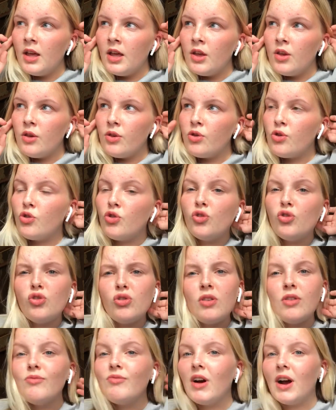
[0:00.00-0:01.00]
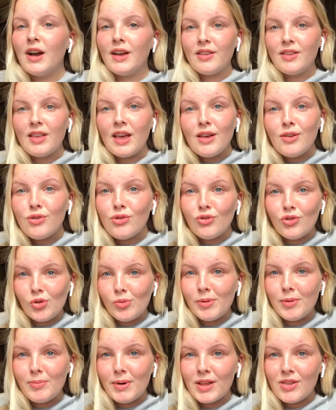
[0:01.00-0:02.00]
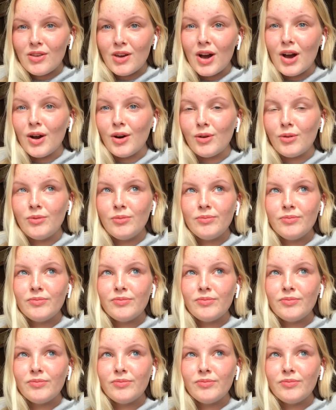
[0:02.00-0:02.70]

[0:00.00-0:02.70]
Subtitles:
Say stubbing my toe,